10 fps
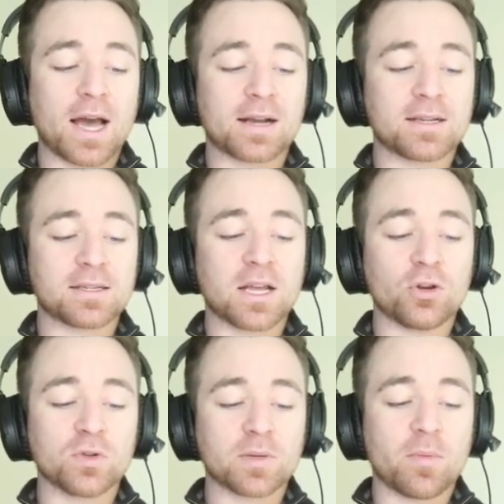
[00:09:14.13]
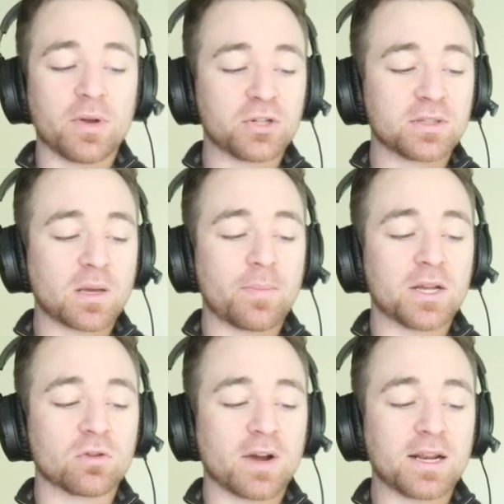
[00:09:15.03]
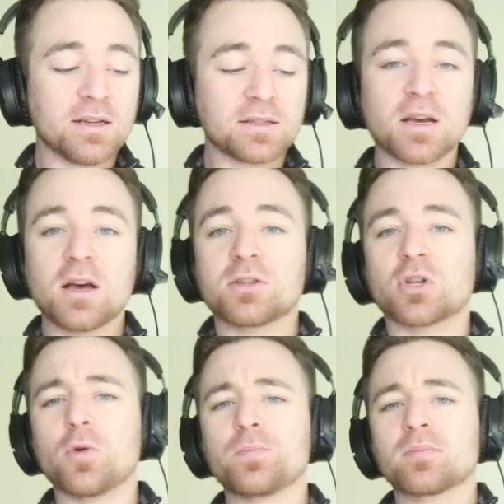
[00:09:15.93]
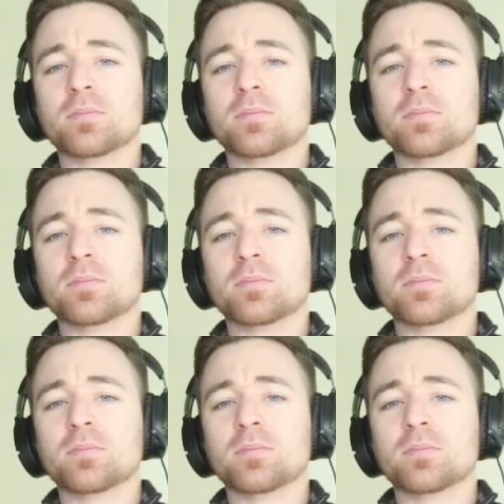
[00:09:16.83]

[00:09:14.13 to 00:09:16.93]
access and user permissions compared to Radius, so